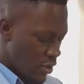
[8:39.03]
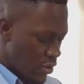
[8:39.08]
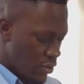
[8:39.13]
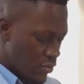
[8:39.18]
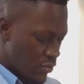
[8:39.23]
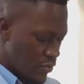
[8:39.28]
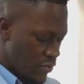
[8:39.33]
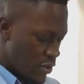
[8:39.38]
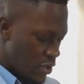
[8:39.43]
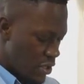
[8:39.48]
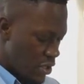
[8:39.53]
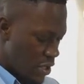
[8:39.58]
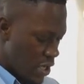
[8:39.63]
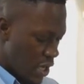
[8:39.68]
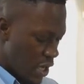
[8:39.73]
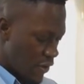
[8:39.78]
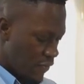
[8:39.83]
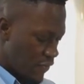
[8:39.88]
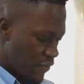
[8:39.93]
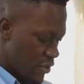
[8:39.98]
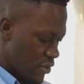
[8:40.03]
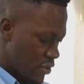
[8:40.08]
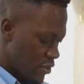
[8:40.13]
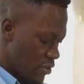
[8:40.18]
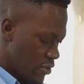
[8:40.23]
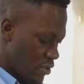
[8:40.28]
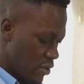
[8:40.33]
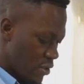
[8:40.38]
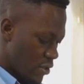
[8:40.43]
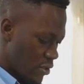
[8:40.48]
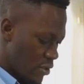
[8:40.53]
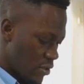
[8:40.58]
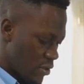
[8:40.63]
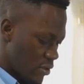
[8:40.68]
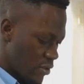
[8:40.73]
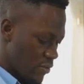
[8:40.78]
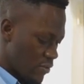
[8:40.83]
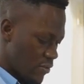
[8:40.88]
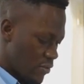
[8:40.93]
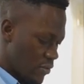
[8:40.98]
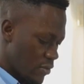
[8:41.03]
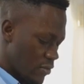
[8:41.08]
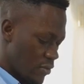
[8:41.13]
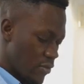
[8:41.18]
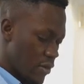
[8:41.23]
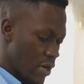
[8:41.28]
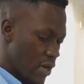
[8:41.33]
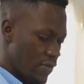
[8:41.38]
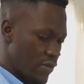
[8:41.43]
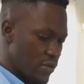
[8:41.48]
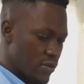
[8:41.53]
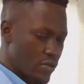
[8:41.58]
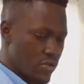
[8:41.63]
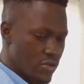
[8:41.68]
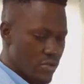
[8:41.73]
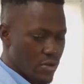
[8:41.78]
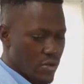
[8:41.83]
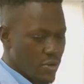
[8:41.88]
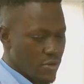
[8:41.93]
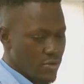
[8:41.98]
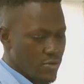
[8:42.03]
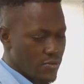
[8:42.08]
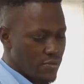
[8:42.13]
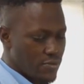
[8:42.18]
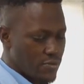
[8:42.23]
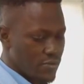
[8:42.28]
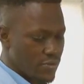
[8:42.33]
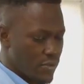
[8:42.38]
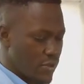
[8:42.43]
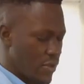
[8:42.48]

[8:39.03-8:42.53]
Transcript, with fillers: watch time, and subscriber growth to your audience demographics,